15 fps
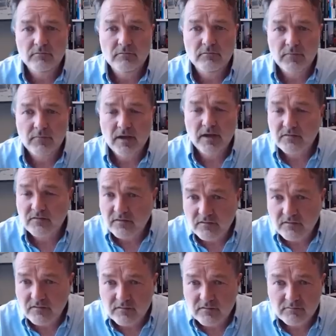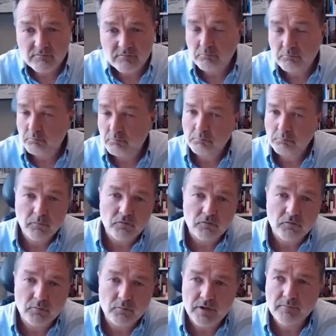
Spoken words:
exits? Possibly.